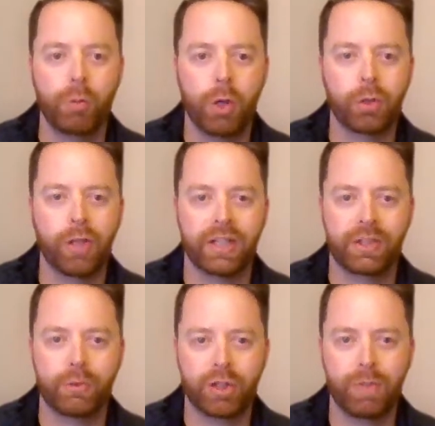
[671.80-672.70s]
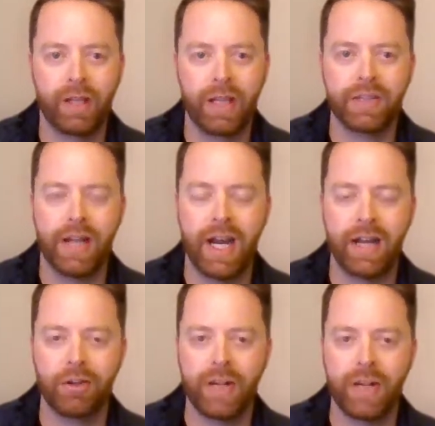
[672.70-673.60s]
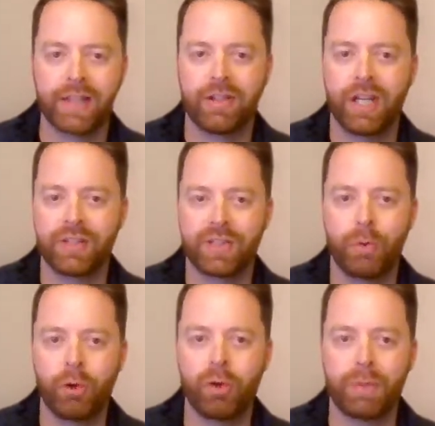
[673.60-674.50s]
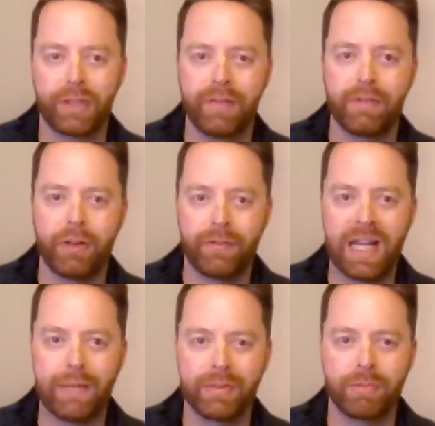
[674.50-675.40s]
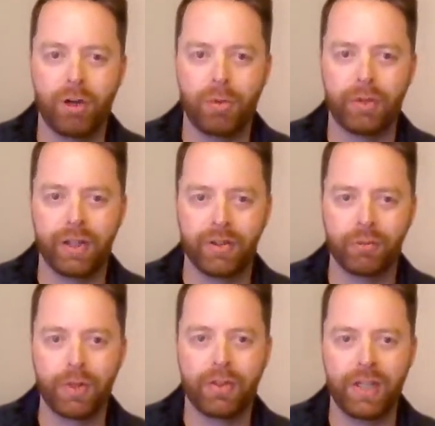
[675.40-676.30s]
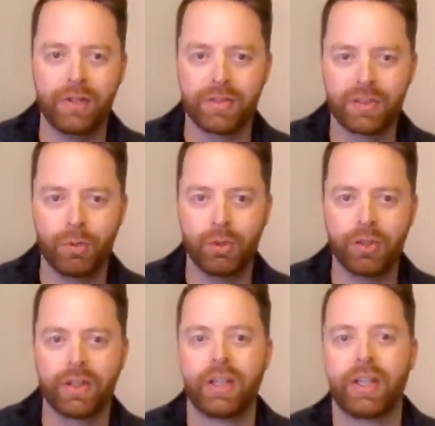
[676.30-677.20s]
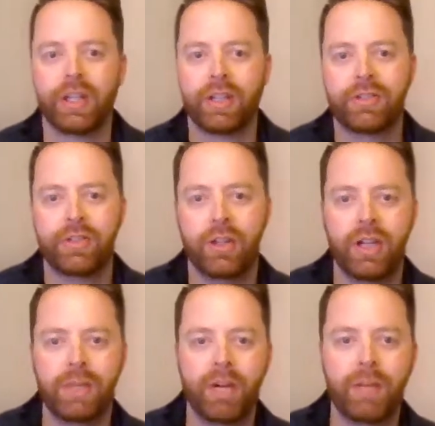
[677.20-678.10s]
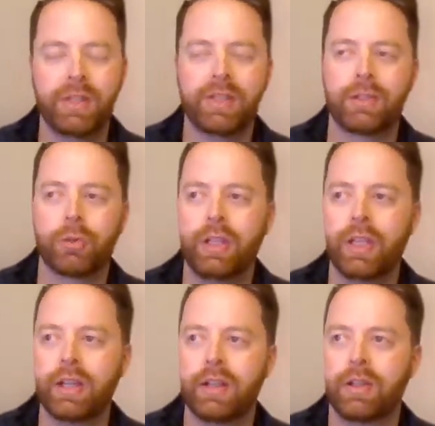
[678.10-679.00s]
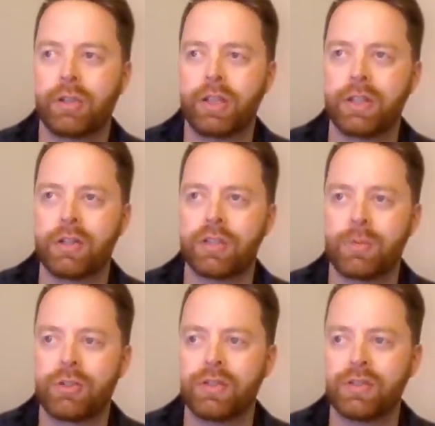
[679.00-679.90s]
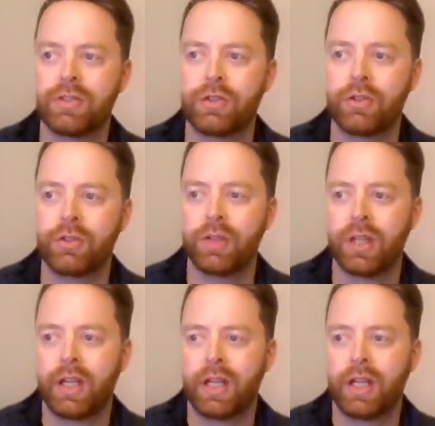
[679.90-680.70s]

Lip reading: world-class squash players aren't known outside the sport, but they're very famous and popular within the sport. So it might be just looking at those options to,